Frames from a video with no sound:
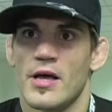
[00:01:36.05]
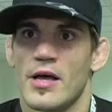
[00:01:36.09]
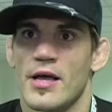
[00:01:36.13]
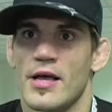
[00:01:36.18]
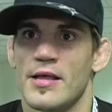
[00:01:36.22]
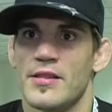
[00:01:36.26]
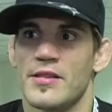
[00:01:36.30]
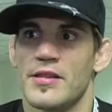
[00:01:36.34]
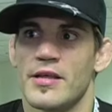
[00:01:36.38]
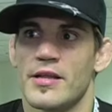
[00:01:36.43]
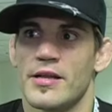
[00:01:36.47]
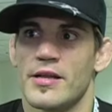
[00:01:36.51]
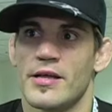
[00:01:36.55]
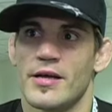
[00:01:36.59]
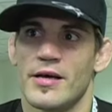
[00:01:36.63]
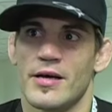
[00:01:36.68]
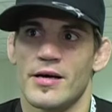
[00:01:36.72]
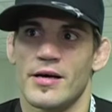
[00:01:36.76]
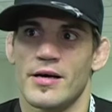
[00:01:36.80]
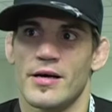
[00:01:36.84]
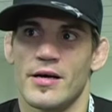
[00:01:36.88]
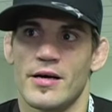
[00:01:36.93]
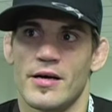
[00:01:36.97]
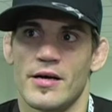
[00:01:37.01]
and then
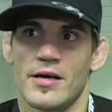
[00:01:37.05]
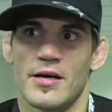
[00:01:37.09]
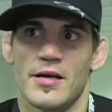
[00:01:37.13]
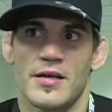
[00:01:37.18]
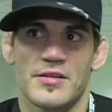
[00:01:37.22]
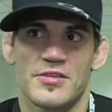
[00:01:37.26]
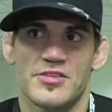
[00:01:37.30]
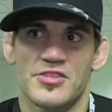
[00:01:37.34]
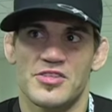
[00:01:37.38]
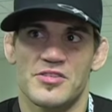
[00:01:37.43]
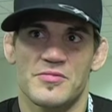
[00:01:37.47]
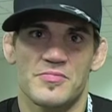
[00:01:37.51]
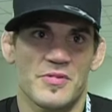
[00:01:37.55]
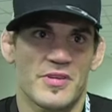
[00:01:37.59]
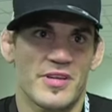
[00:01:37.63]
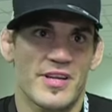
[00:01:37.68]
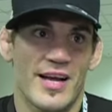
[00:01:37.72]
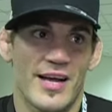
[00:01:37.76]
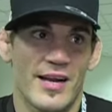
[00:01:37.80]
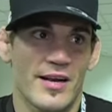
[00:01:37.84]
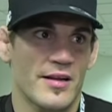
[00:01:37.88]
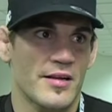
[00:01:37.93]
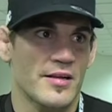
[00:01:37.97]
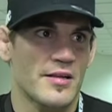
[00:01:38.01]
uh, just been
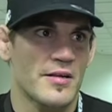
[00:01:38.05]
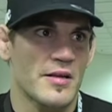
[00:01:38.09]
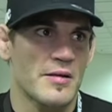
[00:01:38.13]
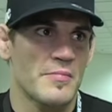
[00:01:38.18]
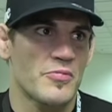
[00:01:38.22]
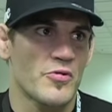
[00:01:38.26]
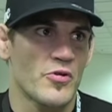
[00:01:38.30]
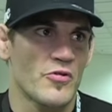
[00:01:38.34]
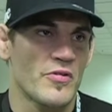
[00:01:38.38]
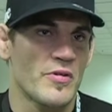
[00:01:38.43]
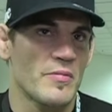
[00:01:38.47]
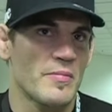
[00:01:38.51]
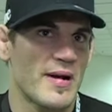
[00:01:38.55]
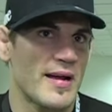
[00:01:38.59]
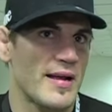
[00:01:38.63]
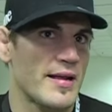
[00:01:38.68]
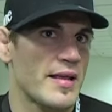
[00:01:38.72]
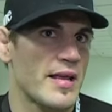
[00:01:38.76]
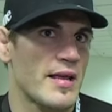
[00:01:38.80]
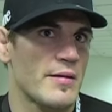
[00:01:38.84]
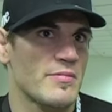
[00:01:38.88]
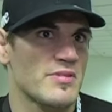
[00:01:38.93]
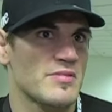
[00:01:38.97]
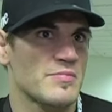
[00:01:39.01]
kind of improving my
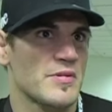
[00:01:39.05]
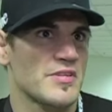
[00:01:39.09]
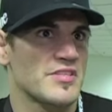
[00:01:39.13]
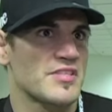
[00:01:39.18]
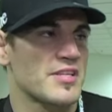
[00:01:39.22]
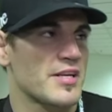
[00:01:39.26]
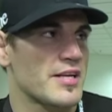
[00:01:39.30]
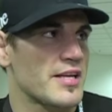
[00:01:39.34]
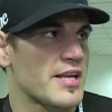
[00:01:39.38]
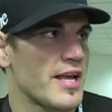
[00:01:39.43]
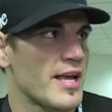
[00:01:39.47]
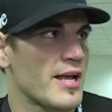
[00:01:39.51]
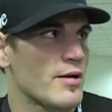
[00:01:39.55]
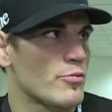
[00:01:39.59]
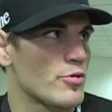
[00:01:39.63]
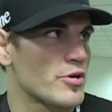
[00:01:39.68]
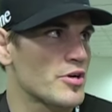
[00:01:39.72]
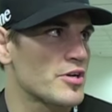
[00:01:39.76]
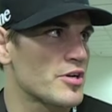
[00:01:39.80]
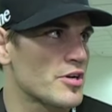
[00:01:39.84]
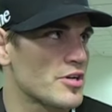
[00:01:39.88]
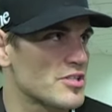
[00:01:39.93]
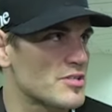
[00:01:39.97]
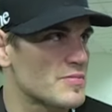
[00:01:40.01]
game as much as I can,
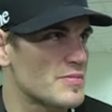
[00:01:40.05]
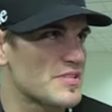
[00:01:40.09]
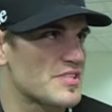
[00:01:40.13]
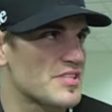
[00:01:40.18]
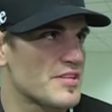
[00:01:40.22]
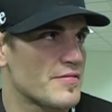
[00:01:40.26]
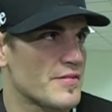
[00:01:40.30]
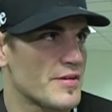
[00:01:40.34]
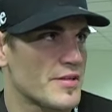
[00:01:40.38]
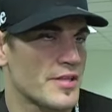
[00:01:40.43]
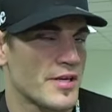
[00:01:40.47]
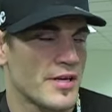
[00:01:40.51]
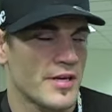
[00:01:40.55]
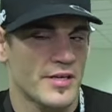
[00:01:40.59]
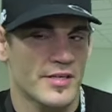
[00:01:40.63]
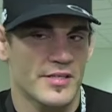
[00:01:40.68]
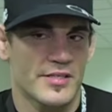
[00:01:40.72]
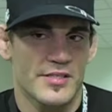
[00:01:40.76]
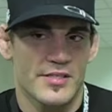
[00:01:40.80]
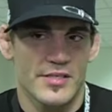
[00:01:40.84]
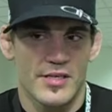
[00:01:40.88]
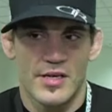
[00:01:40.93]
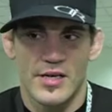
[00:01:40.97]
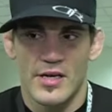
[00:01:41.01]
working on specific
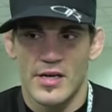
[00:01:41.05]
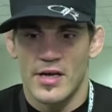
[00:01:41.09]
things,